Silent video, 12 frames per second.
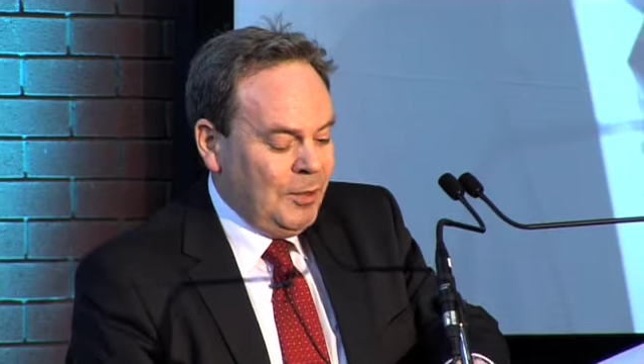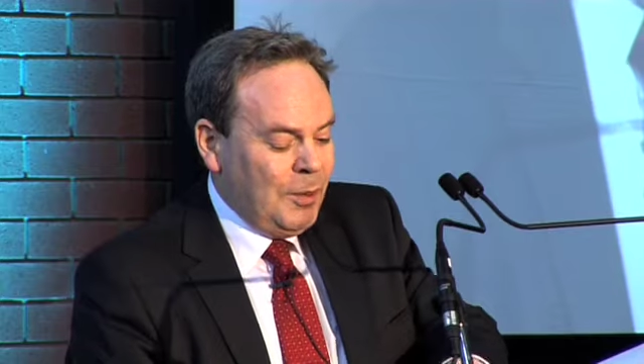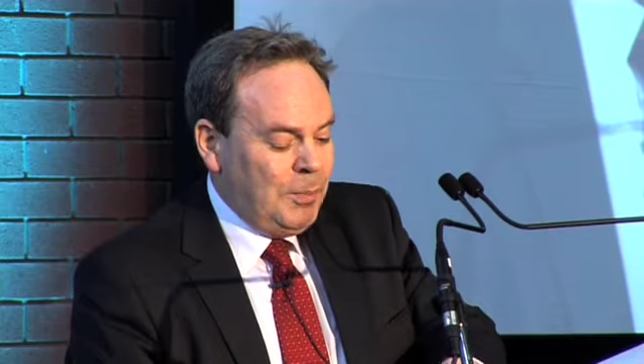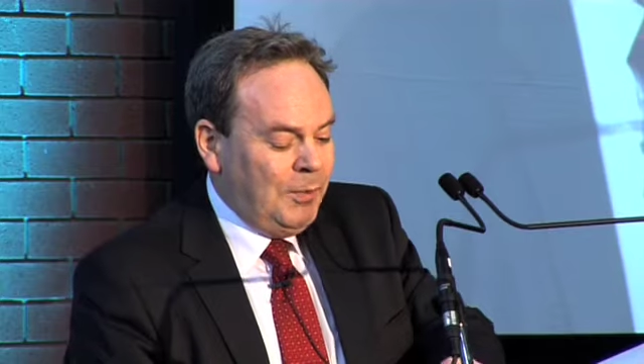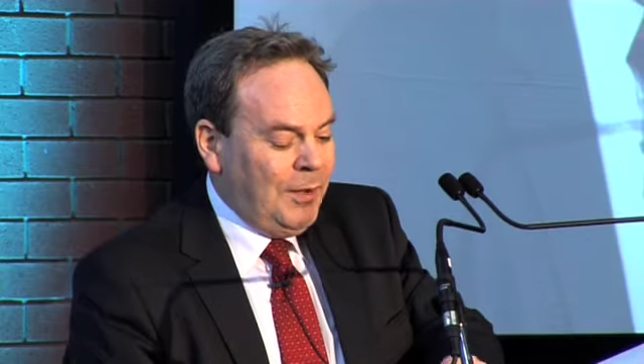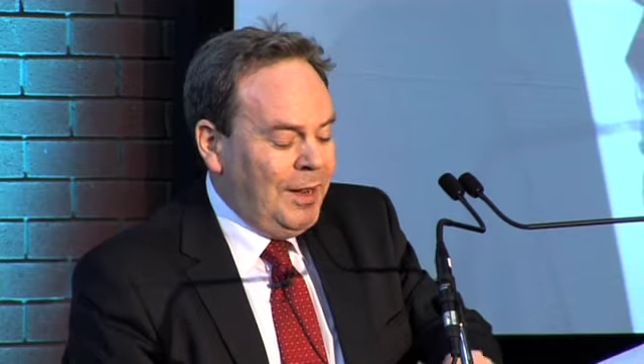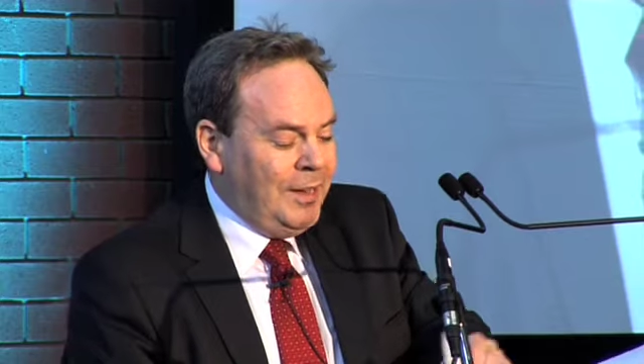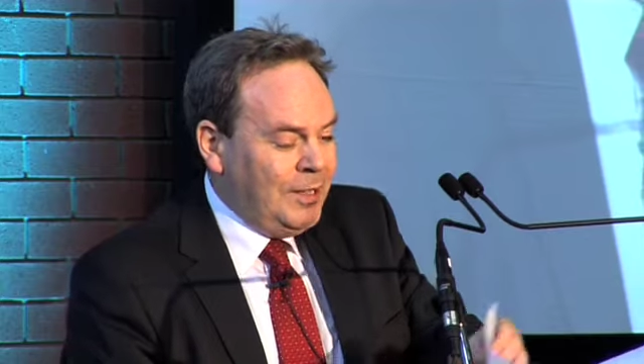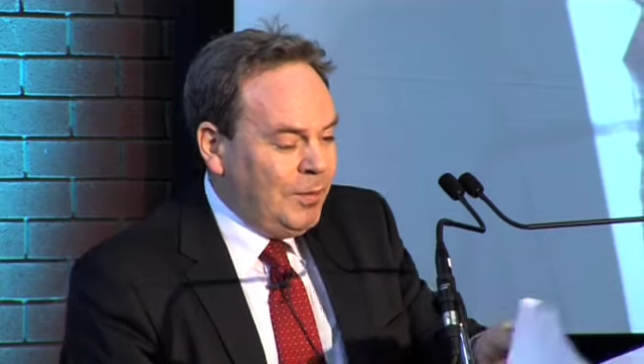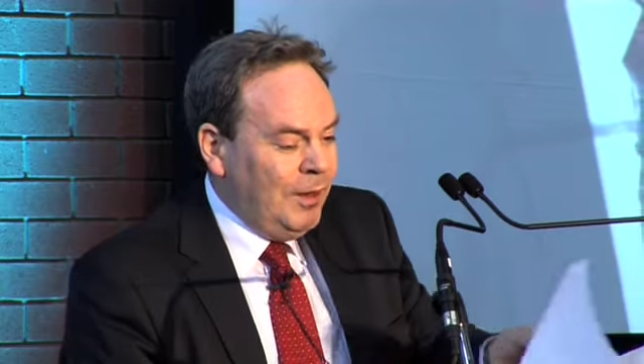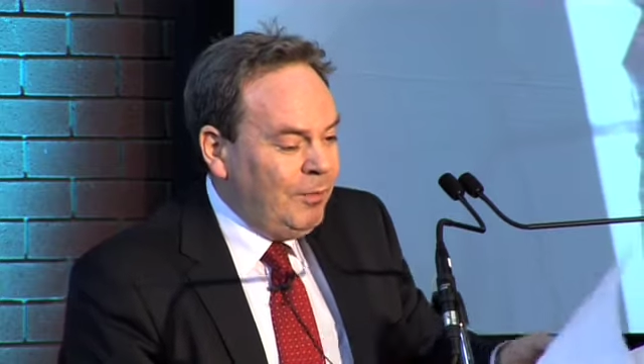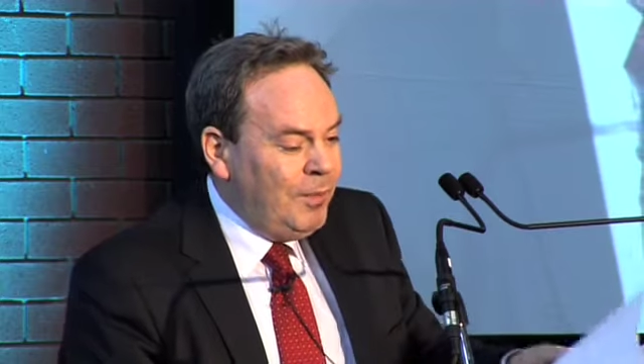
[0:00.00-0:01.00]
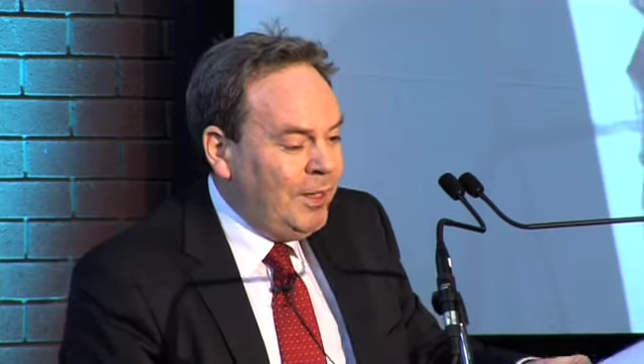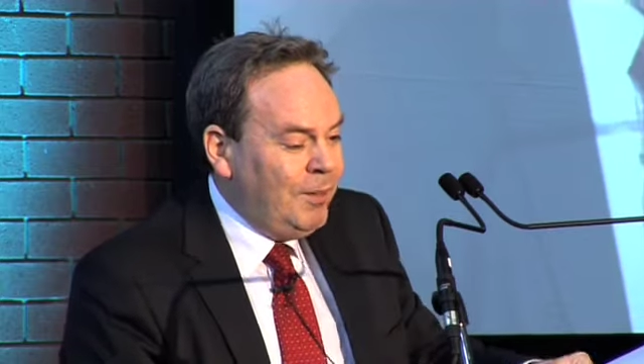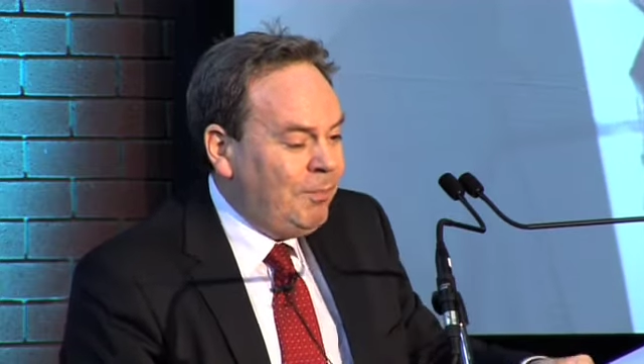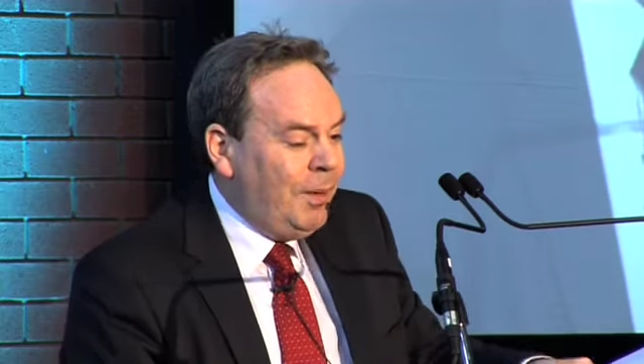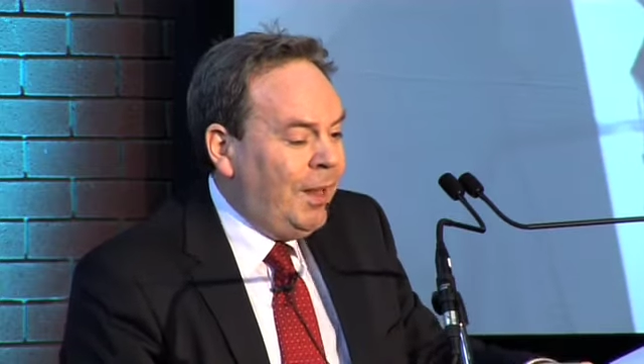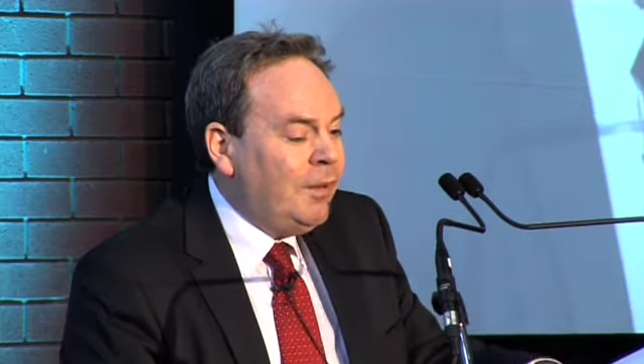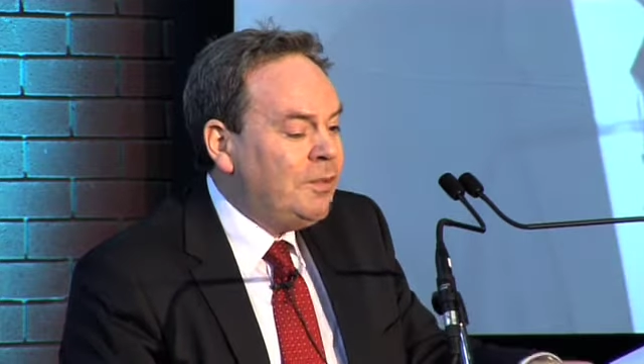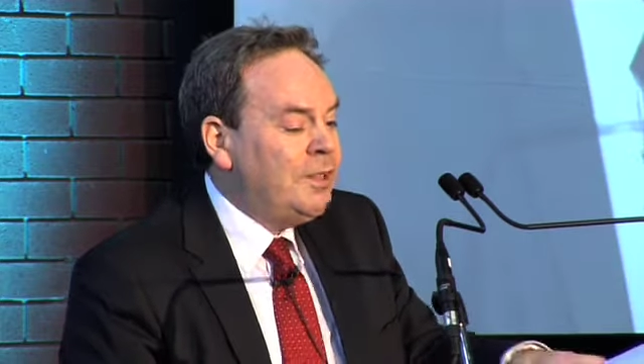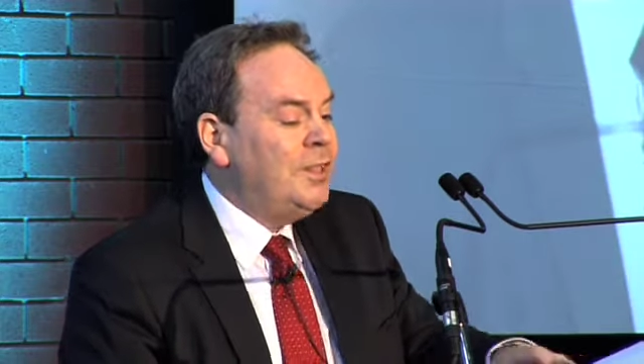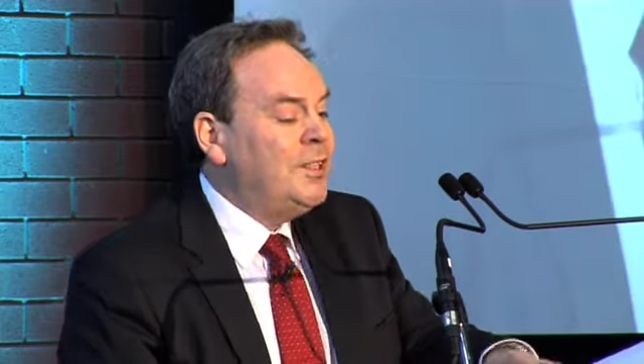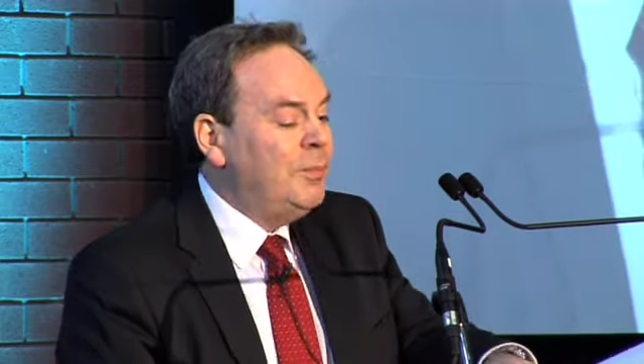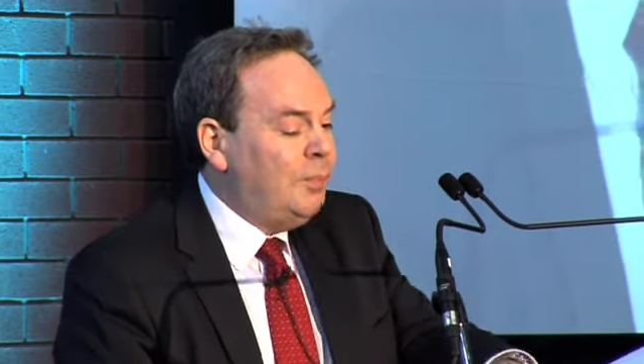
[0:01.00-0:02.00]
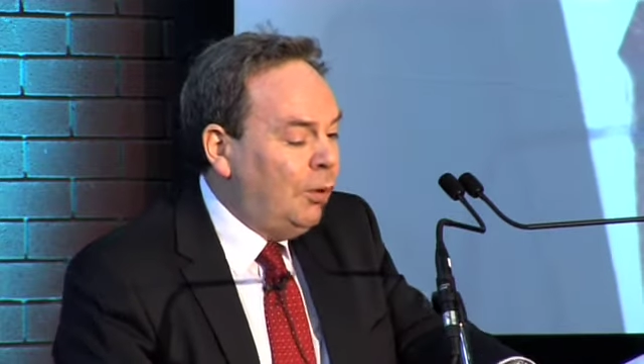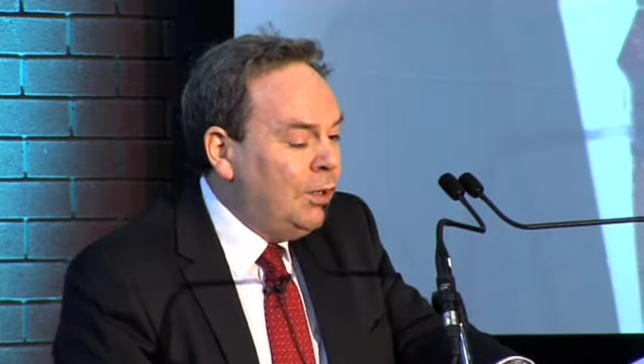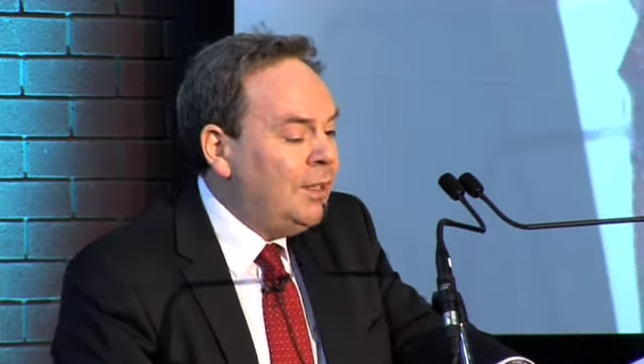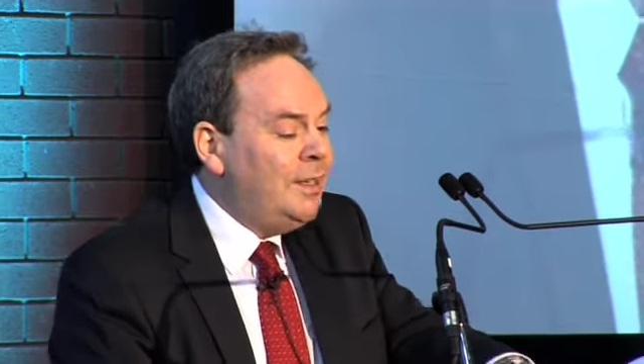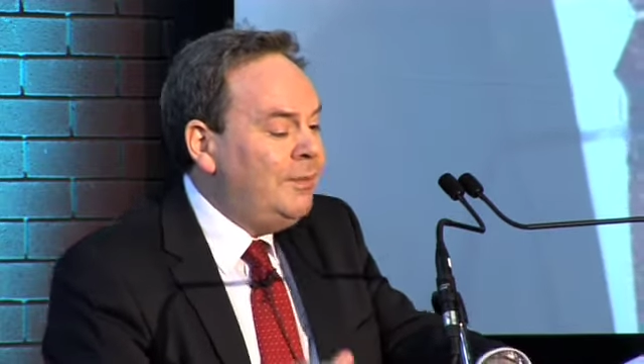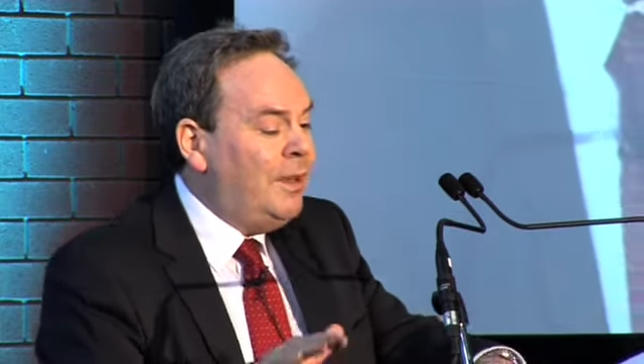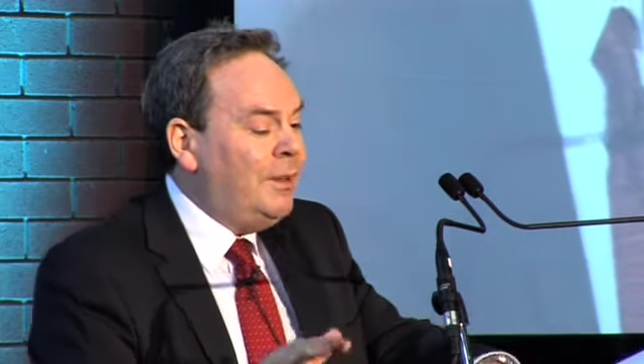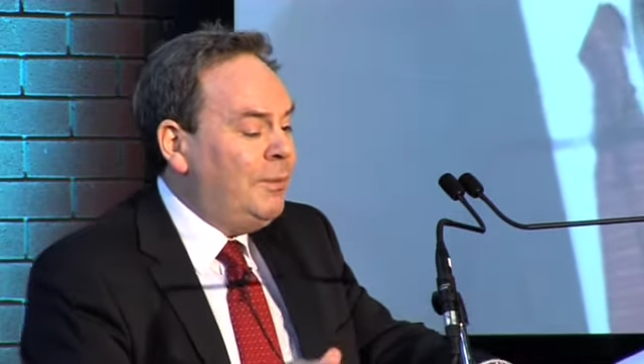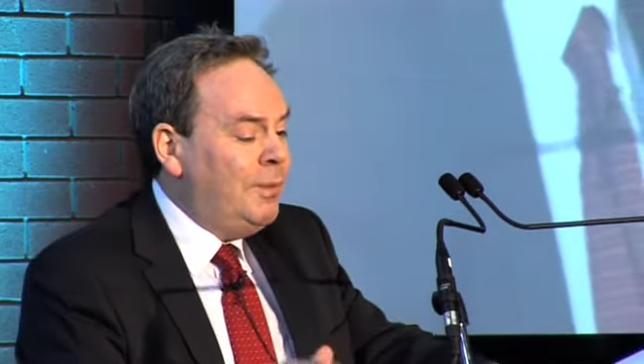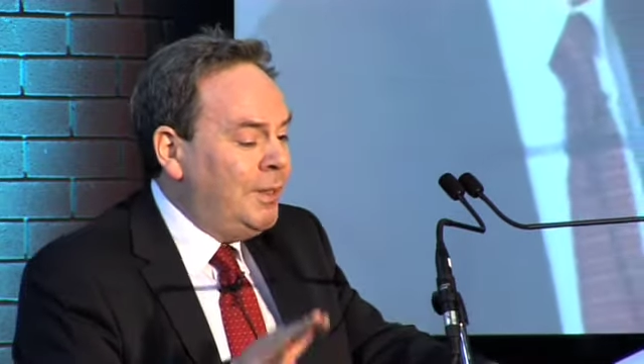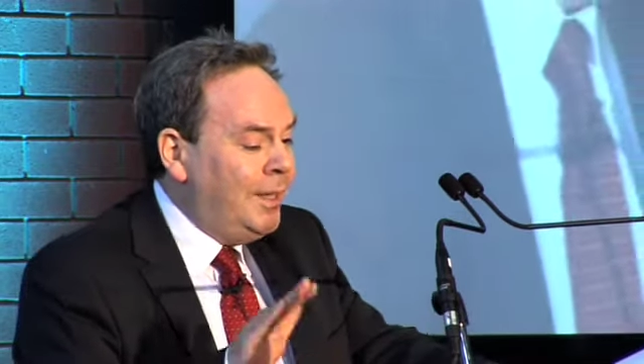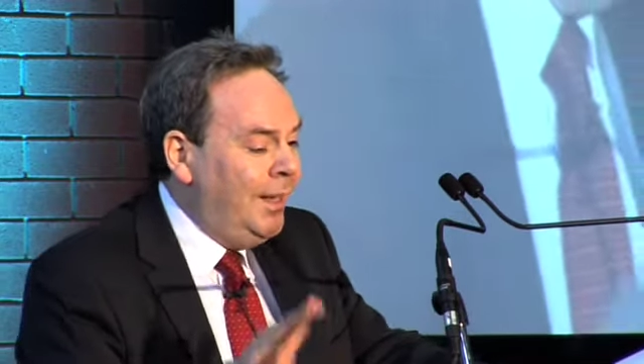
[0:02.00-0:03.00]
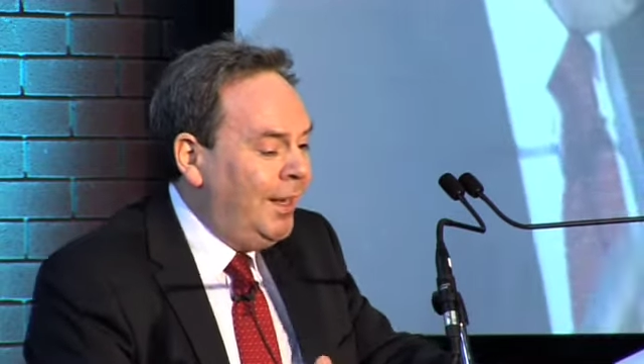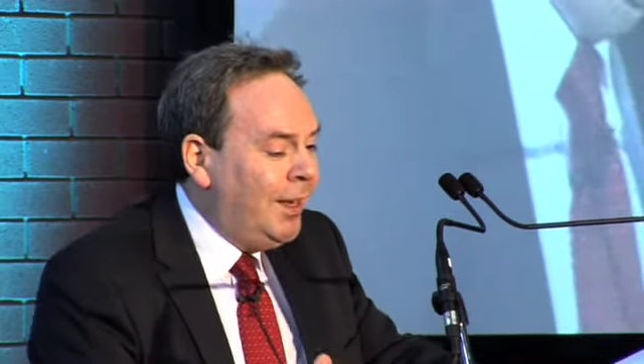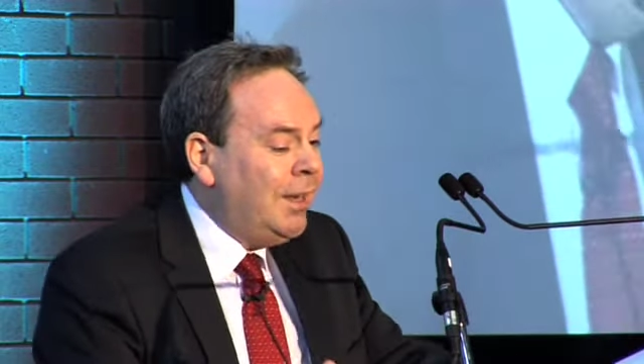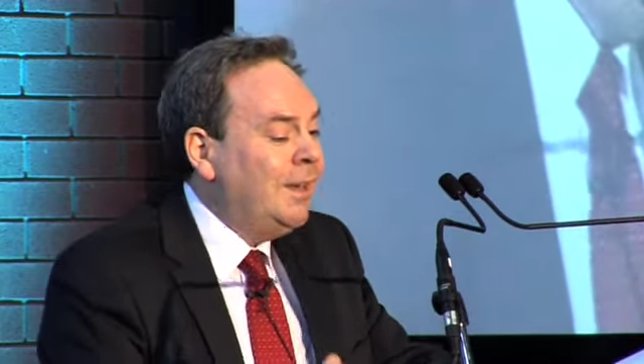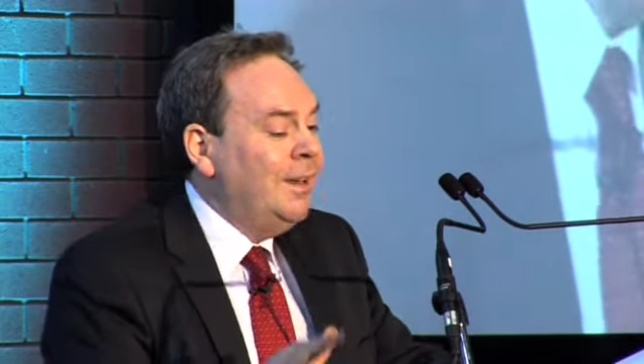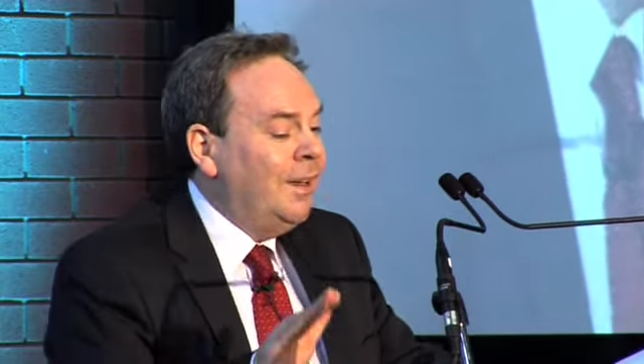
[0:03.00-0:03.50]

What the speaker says: So we're providing £12 million to support the development here